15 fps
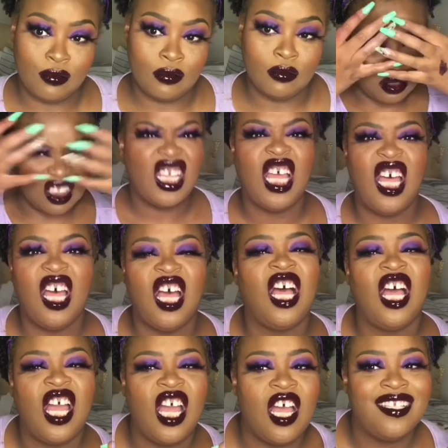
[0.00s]
And
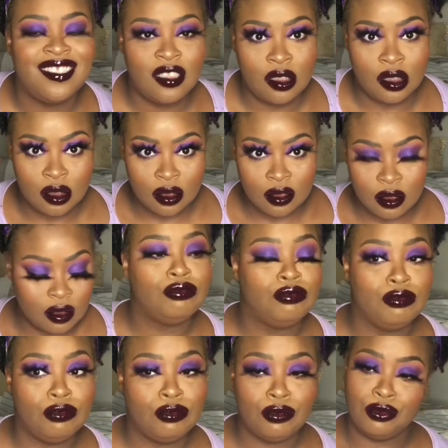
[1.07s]
that's it. I
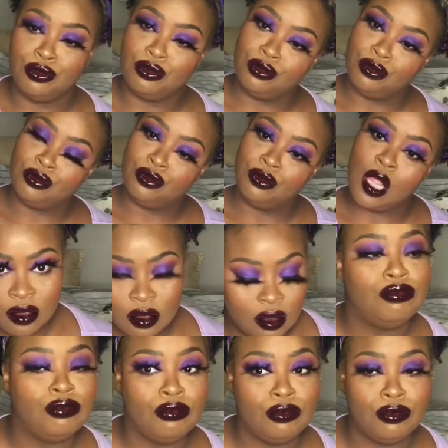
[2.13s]
really appreciate you spending your
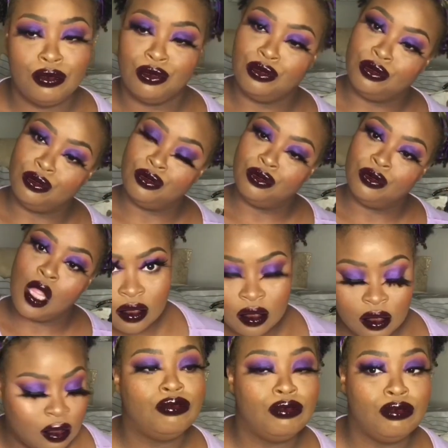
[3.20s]
time with me and
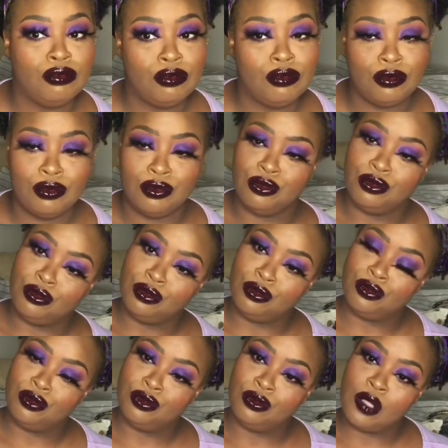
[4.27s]
watching this video.
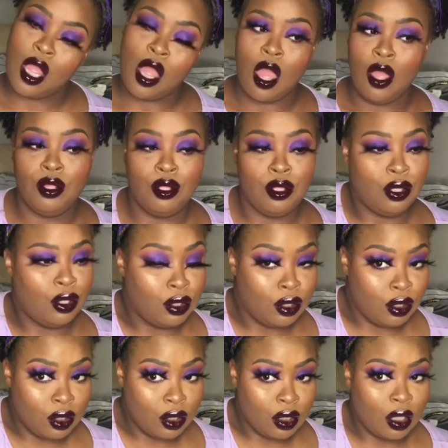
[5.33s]
If you learned
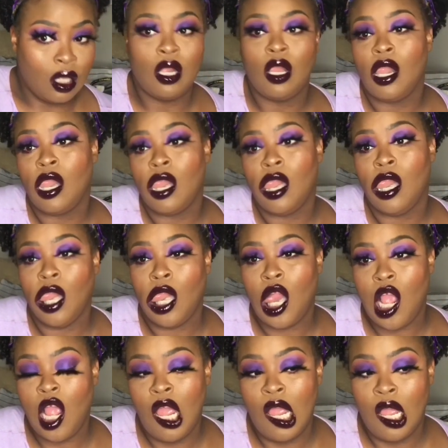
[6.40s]
something, if you liked something,
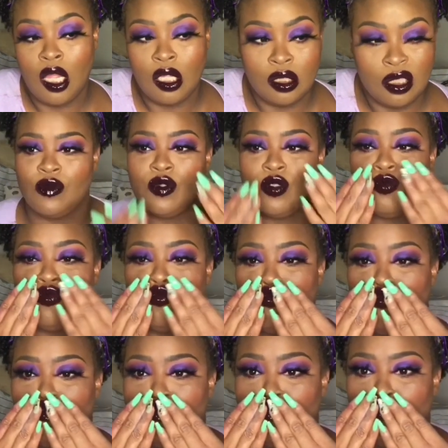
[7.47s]
if you enjoyed yourself,
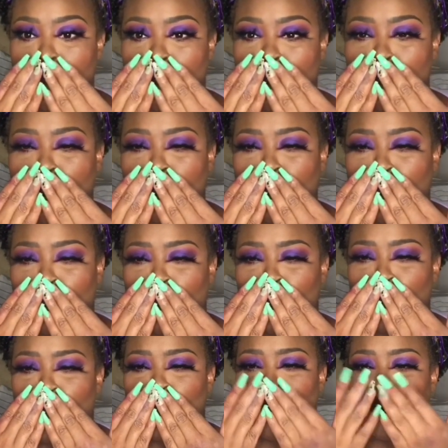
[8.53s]
please come back,
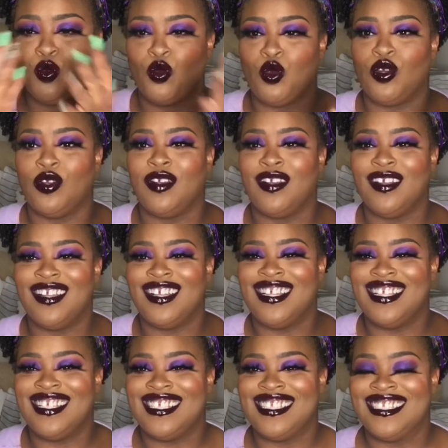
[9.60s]
subscribe to my channel,
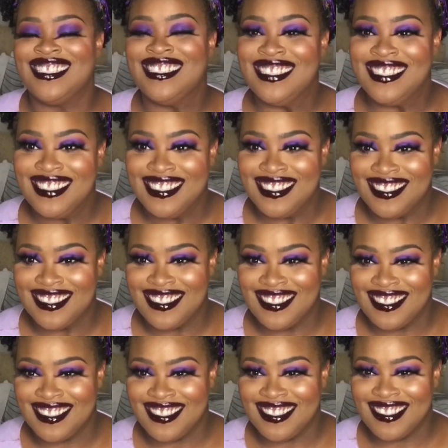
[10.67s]
like, and
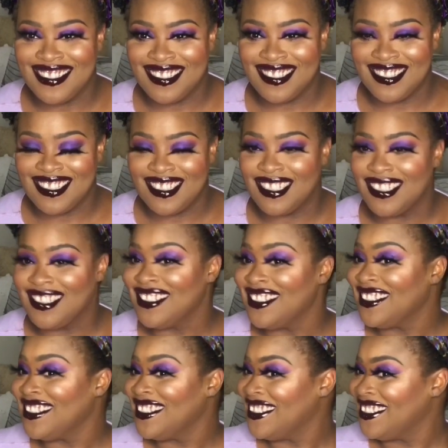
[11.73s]
share. Be
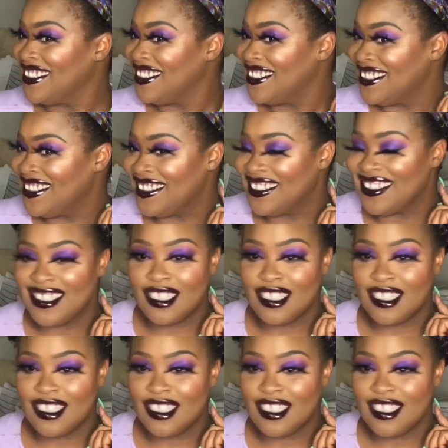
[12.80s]
blessed.